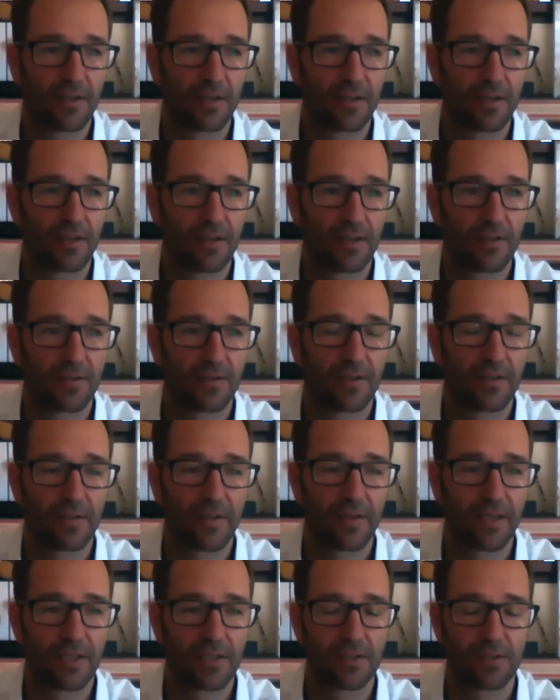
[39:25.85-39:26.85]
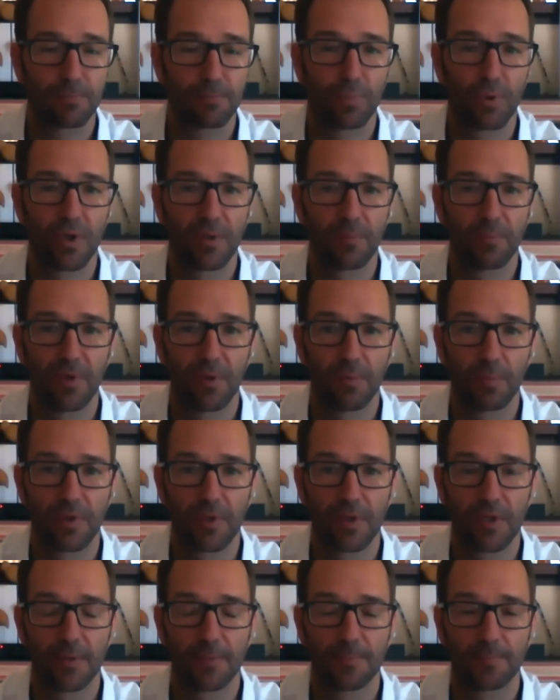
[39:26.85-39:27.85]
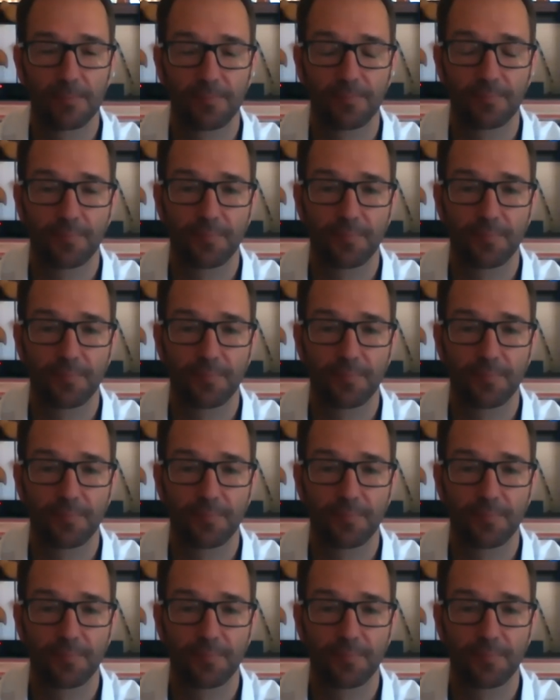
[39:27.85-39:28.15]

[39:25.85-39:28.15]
the, the thing that is pulling people in.